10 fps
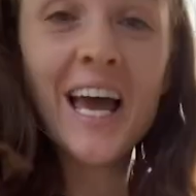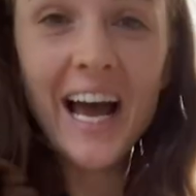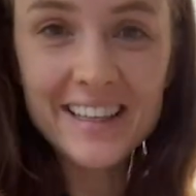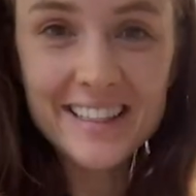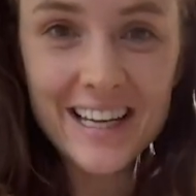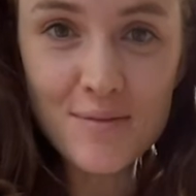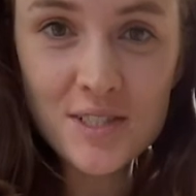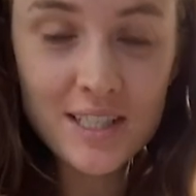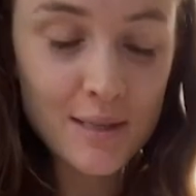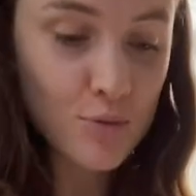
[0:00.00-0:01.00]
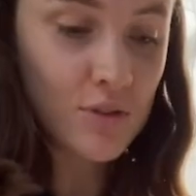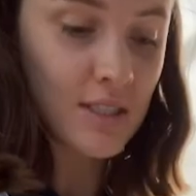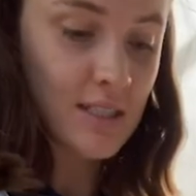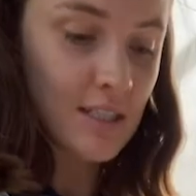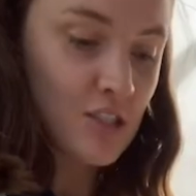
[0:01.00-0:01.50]
And then I'm just going to put
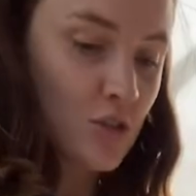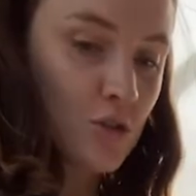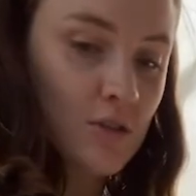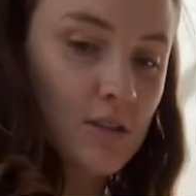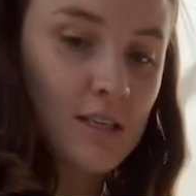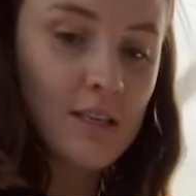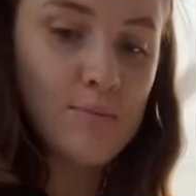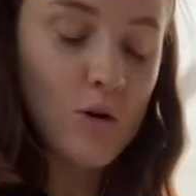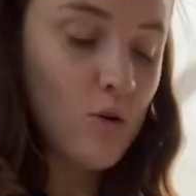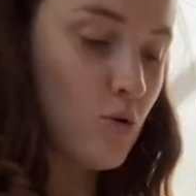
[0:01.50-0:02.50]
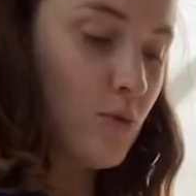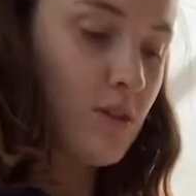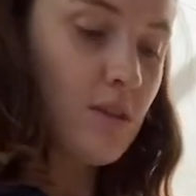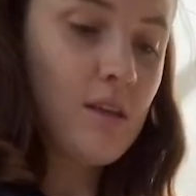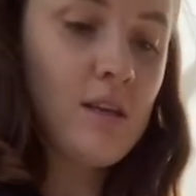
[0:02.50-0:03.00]
this into the bowl with
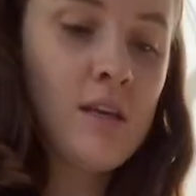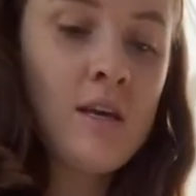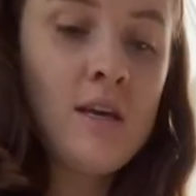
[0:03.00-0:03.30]
the